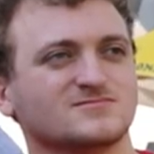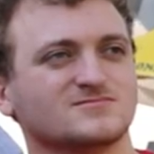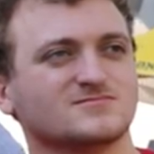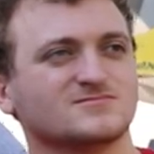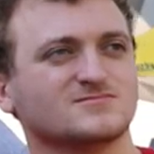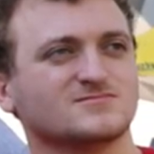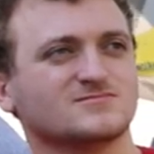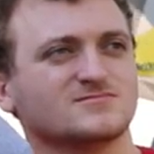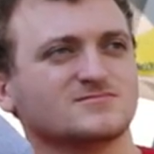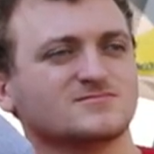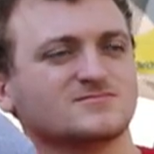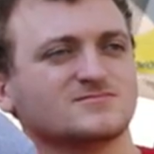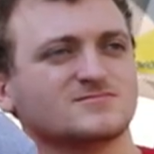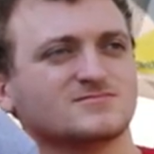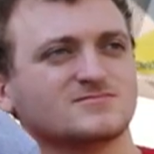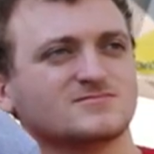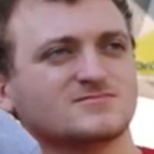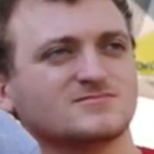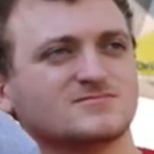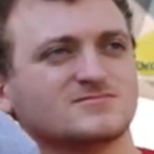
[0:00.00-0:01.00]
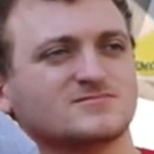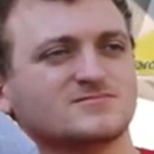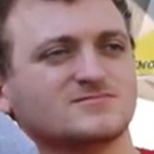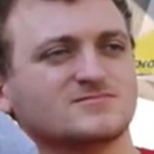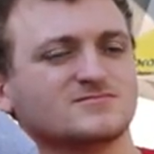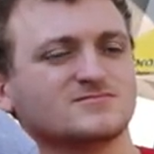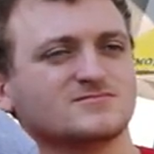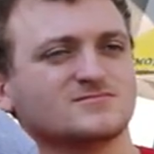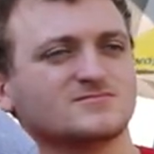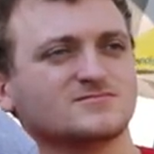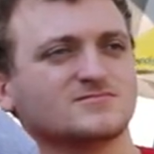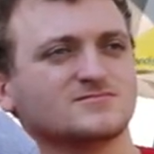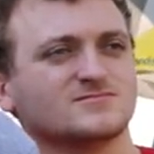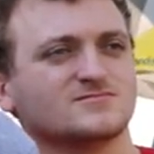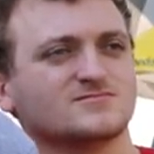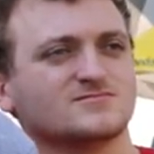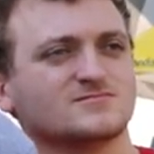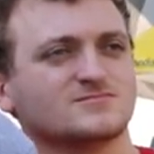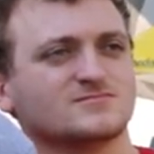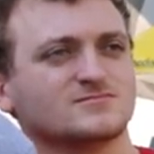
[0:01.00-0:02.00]

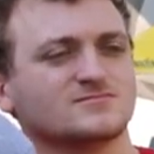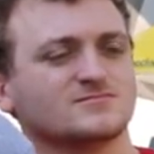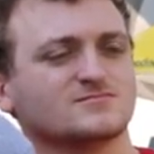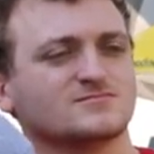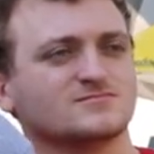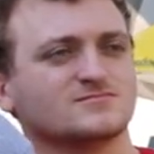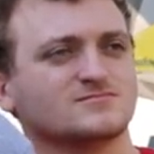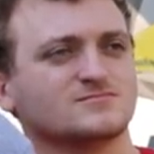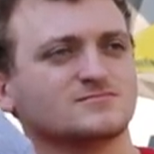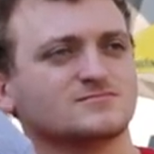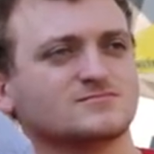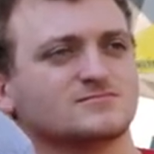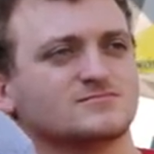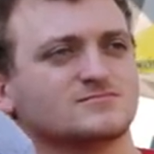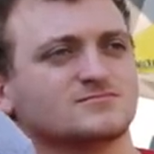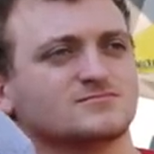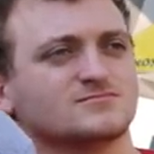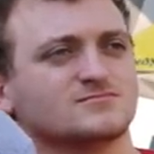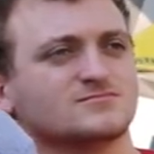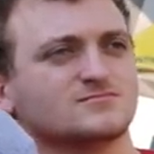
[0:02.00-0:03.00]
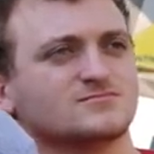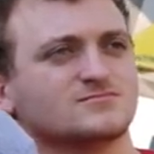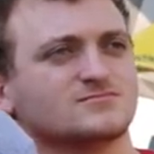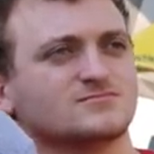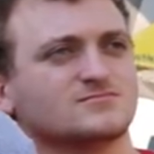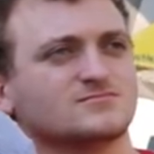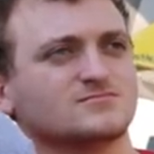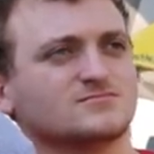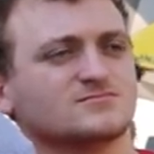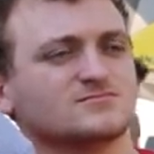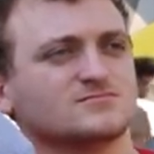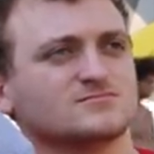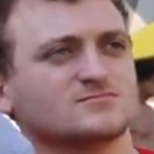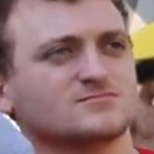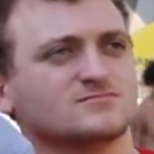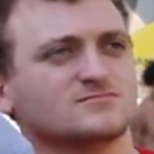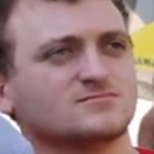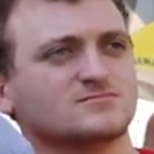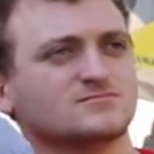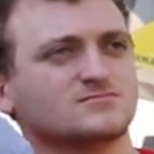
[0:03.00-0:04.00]

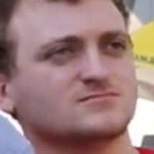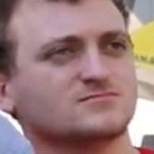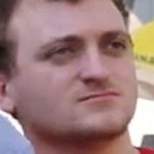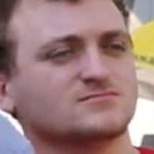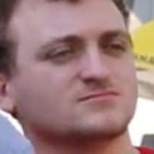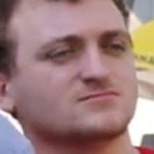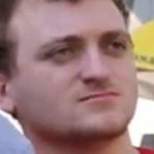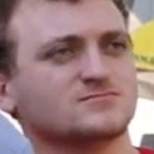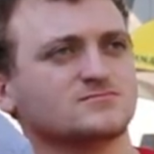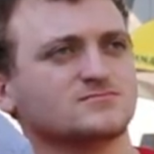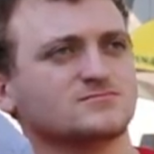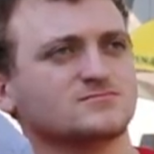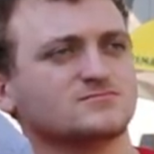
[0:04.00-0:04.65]
[no speech]